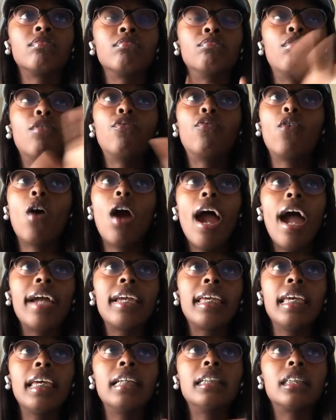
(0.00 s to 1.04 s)
before I
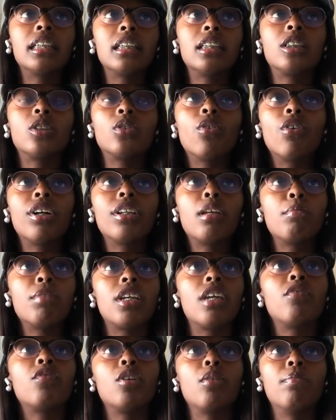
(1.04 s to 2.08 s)
get into the story, let me
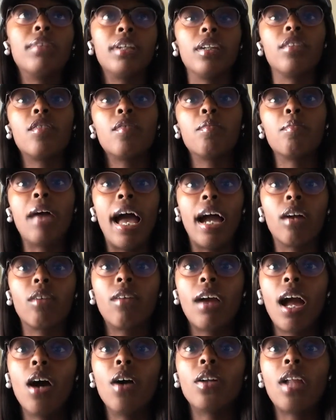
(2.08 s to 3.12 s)
give you a bit of the
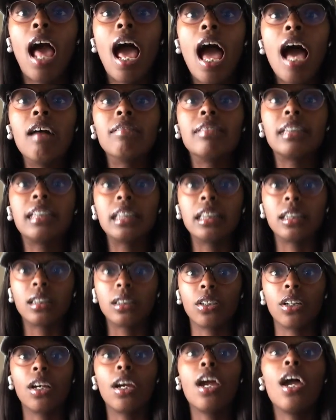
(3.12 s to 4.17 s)
background. I have a
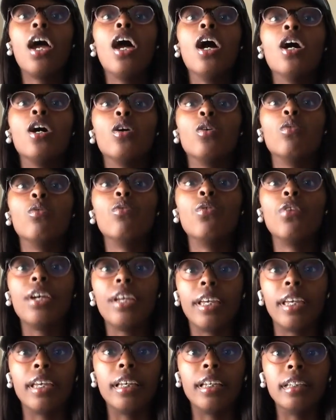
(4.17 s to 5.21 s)
sister who
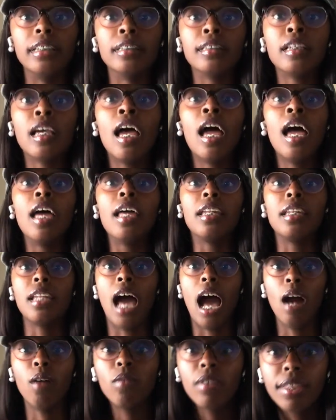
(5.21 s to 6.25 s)
is
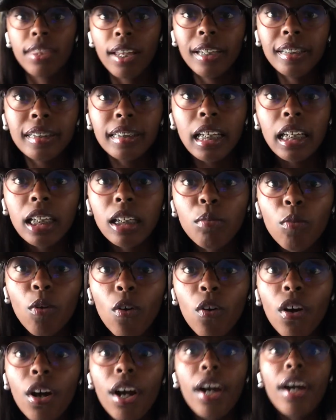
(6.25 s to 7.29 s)
not with us
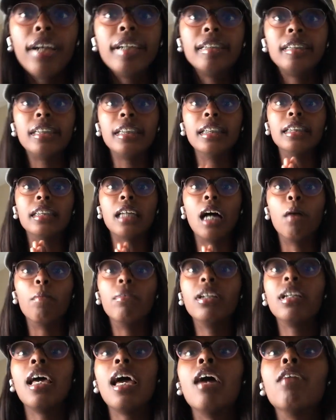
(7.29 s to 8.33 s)
anymore. She is up
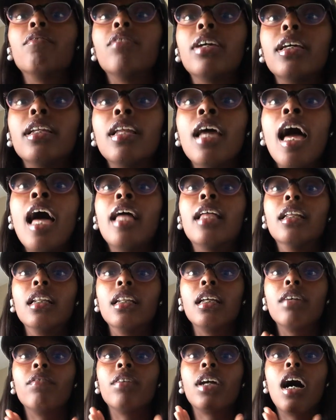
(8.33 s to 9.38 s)
in heaven,
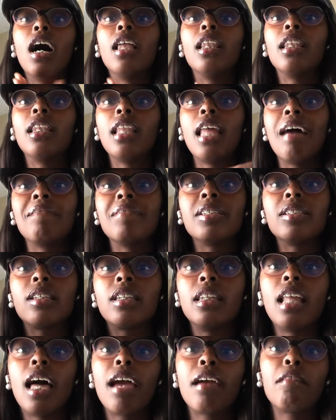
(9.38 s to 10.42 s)
living a lavish
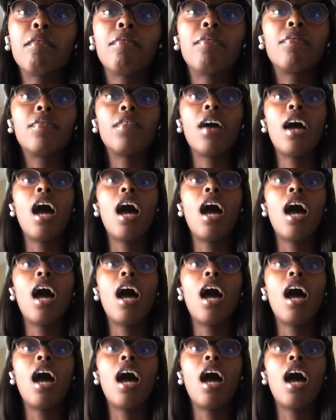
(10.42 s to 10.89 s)
life.